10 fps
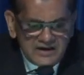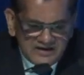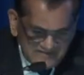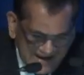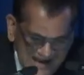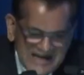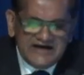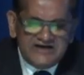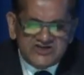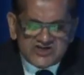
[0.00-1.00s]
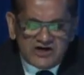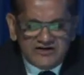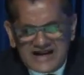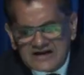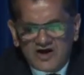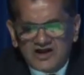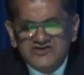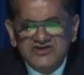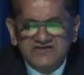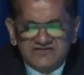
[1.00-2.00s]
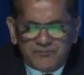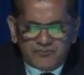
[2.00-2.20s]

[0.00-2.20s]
Secondly, digital technologies are